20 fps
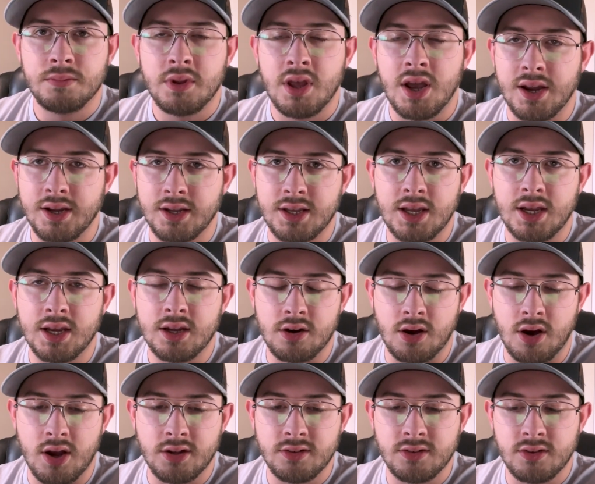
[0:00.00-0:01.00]
I
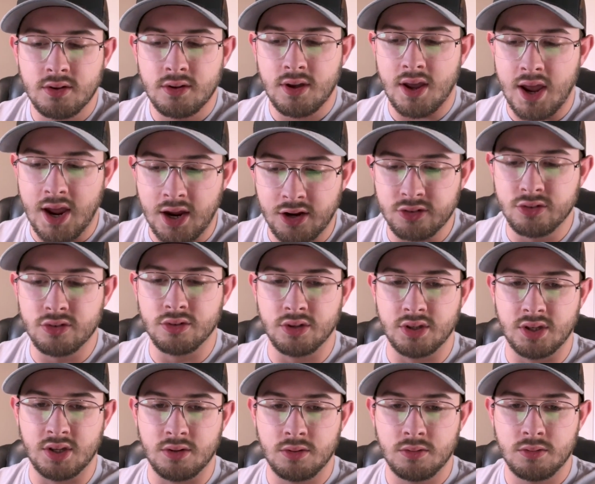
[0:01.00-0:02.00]
cannot
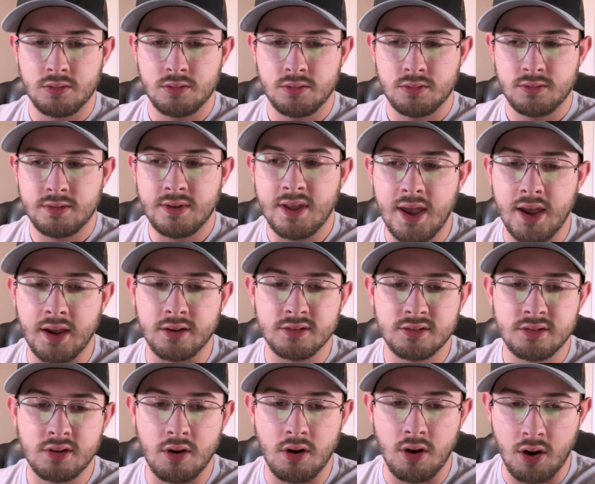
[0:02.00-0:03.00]
actually
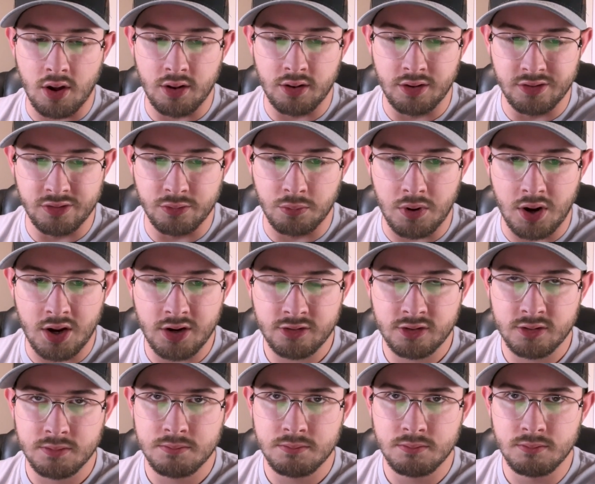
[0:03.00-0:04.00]
text on this watch,